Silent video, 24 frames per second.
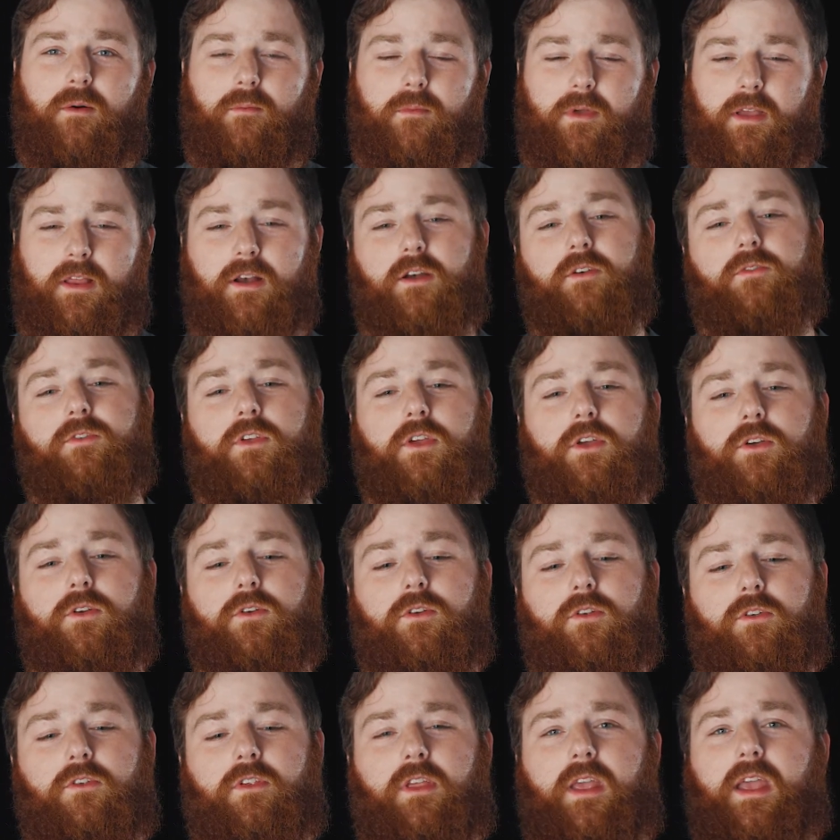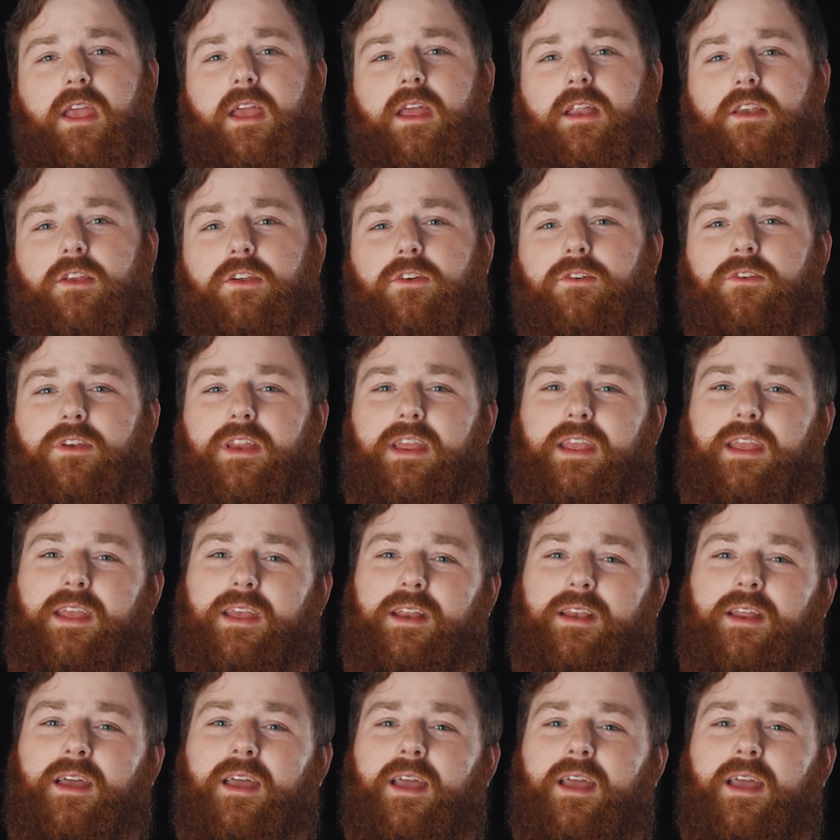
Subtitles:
interviews and you need